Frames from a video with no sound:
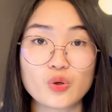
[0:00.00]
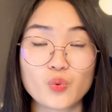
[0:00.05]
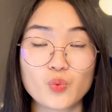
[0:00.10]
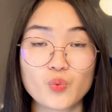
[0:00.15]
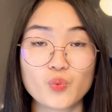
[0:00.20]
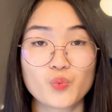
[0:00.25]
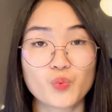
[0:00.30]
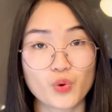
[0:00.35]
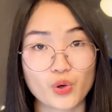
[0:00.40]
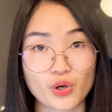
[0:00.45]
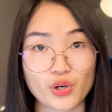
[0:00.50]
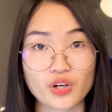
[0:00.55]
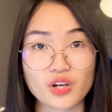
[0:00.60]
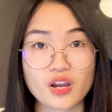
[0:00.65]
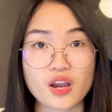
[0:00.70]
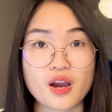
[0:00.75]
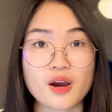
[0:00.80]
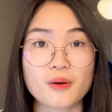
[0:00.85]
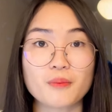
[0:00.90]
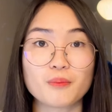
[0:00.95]
who work
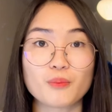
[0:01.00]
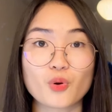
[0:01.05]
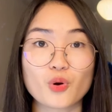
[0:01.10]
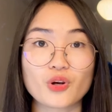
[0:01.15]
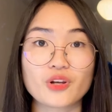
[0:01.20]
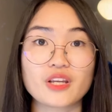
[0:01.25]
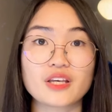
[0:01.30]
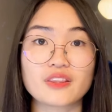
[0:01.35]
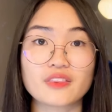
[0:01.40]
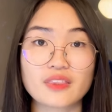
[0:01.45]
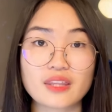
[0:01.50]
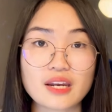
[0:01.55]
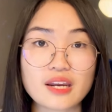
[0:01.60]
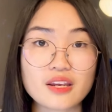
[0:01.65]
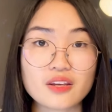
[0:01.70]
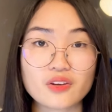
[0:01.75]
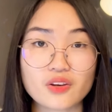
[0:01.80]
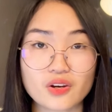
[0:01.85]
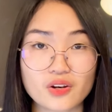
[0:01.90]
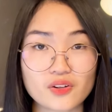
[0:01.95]
more than 3
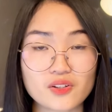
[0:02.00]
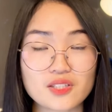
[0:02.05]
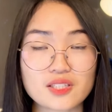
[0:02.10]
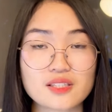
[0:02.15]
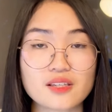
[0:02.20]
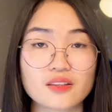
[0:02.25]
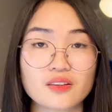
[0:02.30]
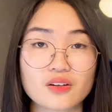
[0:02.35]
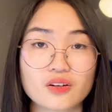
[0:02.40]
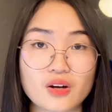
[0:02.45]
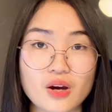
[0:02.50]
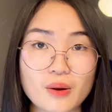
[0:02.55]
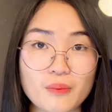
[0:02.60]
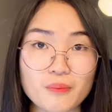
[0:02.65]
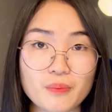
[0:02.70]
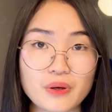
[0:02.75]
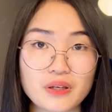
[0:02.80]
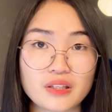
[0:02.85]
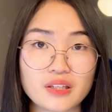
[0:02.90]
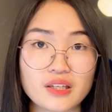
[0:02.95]
years in the
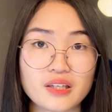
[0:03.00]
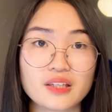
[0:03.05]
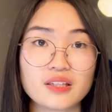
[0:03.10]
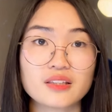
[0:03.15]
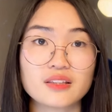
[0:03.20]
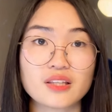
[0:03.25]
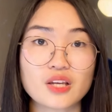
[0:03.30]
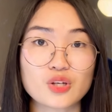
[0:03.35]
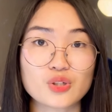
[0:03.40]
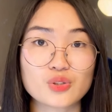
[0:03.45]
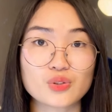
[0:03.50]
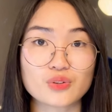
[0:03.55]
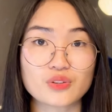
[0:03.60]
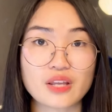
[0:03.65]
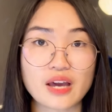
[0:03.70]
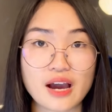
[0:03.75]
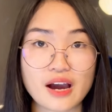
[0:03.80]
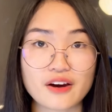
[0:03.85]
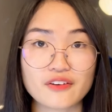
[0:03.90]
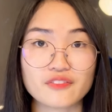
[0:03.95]
company, they
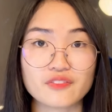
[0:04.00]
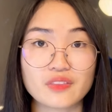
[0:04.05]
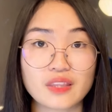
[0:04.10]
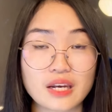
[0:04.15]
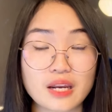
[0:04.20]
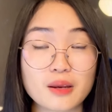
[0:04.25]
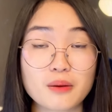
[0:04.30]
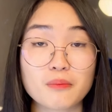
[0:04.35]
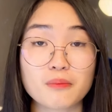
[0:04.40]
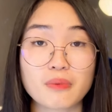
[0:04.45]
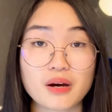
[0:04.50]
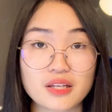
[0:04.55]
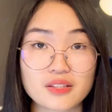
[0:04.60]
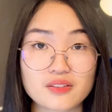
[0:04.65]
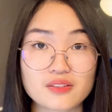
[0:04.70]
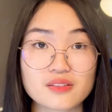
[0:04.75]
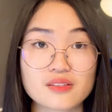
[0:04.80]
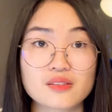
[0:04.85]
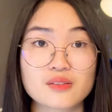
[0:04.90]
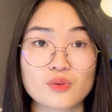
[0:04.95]
should have 3
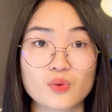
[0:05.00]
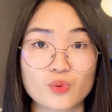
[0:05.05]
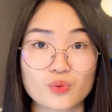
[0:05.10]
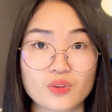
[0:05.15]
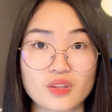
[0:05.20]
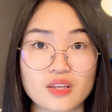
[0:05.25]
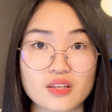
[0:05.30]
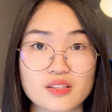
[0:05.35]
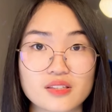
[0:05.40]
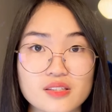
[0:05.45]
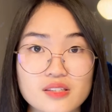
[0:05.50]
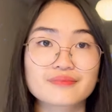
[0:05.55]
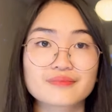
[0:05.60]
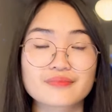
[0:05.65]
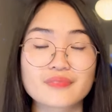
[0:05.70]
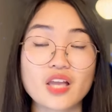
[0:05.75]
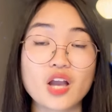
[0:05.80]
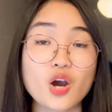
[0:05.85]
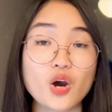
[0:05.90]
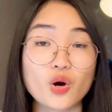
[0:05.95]
months notice.
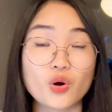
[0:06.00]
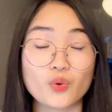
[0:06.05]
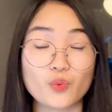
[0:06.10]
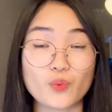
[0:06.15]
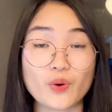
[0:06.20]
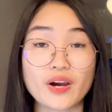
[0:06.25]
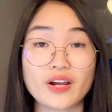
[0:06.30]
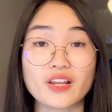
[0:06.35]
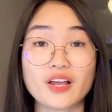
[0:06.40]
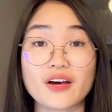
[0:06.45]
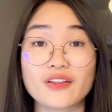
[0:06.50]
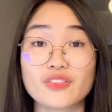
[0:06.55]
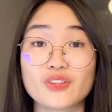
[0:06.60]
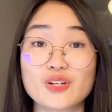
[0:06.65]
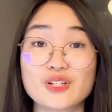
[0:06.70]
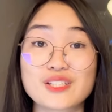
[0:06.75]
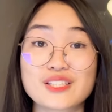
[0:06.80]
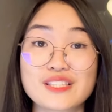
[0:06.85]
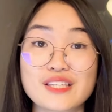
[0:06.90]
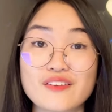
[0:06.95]
While
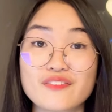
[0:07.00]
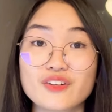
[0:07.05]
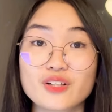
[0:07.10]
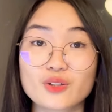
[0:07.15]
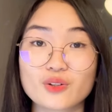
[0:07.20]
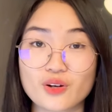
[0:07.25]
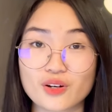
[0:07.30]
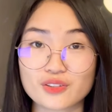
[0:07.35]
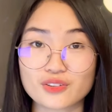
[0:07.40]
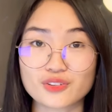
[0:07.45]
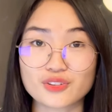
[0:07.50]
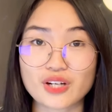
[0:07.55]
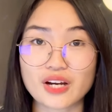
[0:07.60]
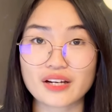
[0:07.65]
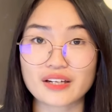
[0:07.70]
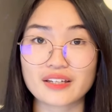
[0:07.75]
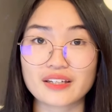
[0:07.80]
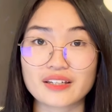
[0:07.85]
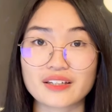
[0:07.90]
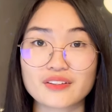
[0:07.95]
under civil
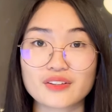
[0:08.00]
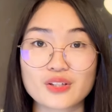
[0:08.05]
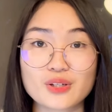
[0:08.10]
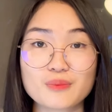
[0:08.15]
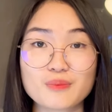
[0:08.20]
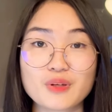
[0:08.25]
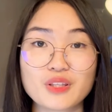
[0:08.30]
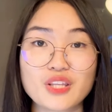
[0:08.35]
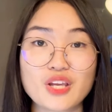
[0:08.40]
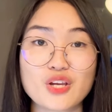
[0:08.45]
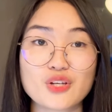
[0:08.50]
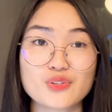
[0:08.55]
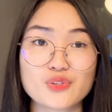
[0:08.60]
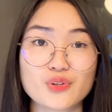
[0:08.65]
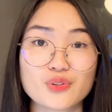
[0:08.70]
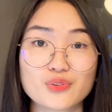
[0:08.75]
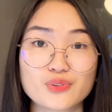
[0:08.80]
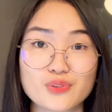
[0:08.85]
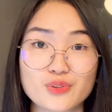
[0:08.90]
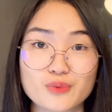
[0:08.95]
contract,
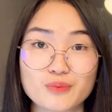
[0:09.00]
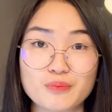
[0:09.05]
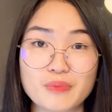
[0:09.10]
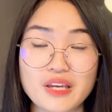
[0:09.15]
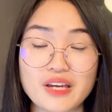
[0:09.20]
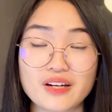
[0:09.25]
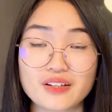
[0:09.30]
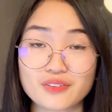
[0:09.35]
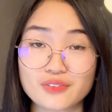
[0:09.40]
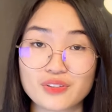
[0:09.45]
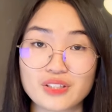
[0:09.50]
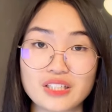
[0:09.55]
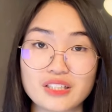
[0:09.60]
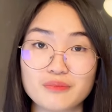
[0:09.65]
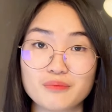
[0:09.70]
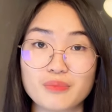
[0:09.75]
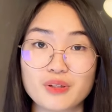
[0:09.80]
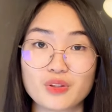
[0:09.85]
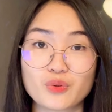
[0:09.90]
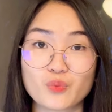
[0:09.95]
termination should be
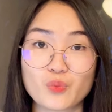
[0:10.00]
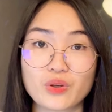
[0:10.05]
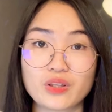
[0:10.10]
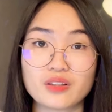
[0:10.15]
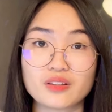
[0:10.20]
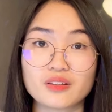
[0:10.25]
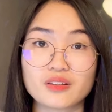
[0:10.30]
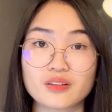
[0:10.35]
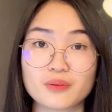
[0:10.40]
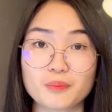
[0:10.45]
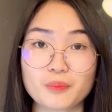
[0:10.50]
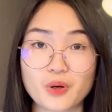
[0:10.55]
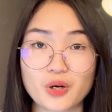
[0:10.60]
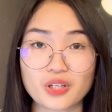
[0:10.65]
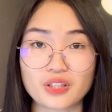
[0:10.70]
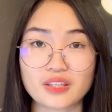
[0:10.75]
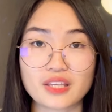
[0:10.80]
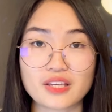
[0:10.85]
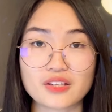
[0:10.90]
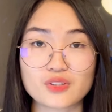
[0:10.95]
agreed between the
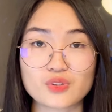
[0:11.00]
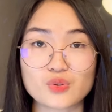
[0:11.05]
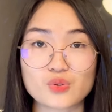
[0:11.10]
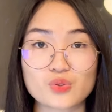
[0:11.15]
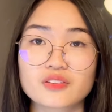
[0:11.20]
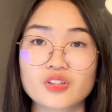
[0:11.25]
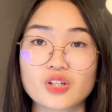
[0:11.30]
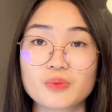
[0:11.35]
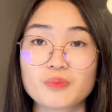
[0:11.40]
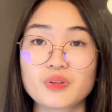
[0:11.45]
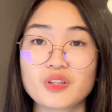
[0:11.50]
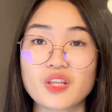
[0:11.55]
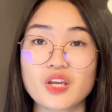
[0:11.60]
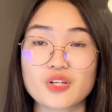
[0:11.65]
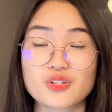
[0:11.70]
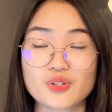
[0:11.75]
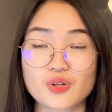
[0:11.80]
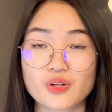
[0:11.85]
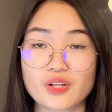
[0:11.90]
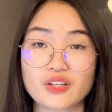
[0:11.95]
parties.
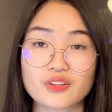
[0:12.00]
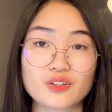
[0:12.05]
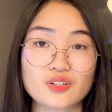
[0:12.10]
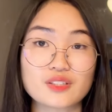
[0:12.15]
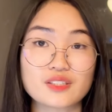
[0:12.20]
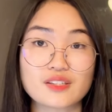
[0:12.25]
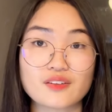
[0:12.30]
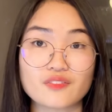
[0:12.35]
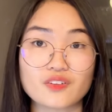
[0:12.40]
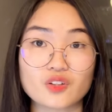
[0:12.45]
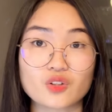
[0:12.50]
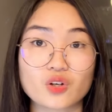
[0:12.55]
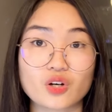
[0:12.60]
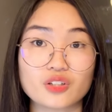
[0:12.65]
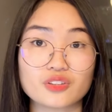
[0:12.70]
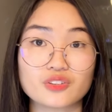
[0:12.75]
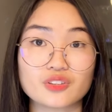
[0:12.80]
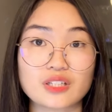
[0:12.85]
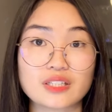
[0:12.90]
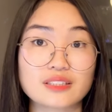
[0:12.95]
Termination under civil
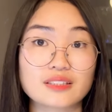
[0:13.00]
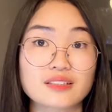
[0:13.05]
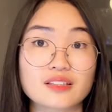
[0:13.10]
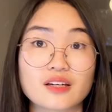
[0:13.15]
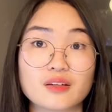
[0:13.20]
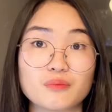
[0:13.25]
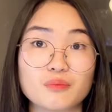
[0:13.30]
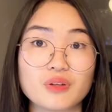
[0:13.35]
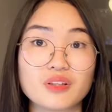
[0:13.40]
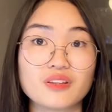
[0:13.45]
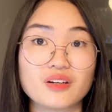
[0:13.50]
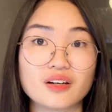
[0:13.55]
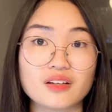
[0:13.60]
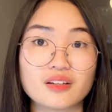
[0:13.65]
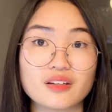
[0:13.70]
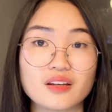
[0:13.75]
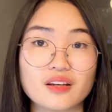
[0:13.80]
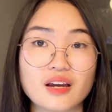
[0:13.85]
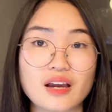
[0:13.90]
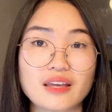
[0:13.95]
contracts can be
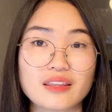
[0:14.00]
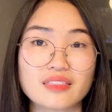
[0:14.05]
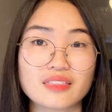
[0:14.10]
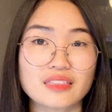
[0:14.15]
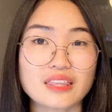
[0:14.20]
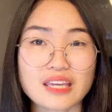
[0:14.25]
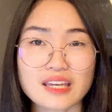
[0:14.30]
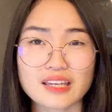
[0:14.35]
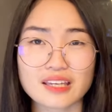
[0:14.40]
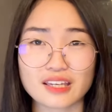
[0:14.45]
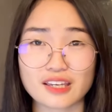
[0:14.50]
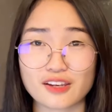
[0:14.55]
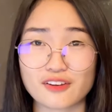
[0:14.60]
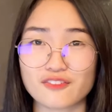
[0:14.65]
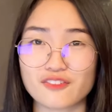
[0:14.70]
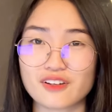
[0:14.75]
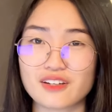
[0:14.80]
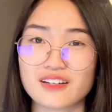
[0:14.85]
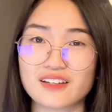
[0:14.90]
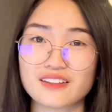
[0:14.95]
done, I think,
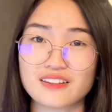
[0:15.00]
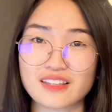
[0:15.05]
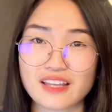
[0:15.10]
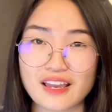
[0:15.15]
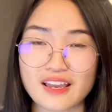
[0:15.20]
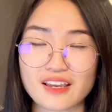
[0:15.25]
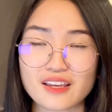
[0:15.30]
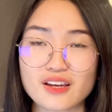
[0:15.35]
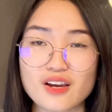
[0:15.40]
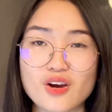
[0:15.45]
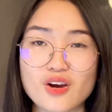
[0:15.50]
even a day.